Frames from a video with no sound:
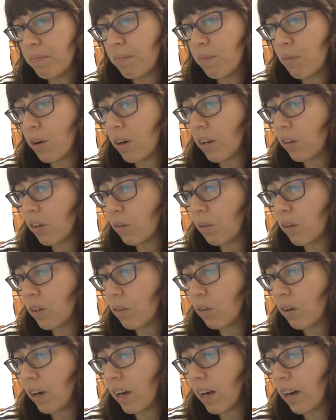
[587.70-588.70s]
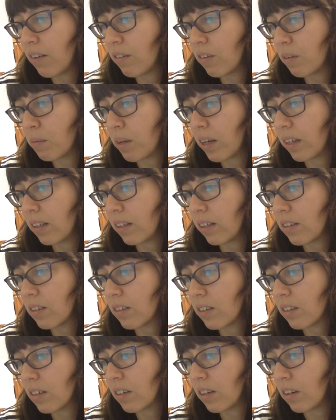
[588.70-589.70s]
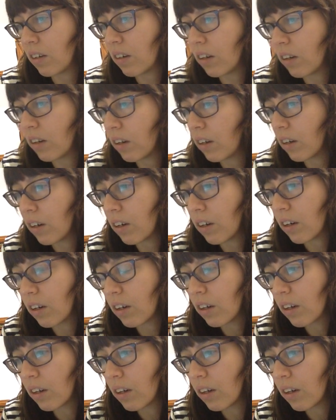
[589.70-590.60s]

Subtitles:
What other one do I have on my list here?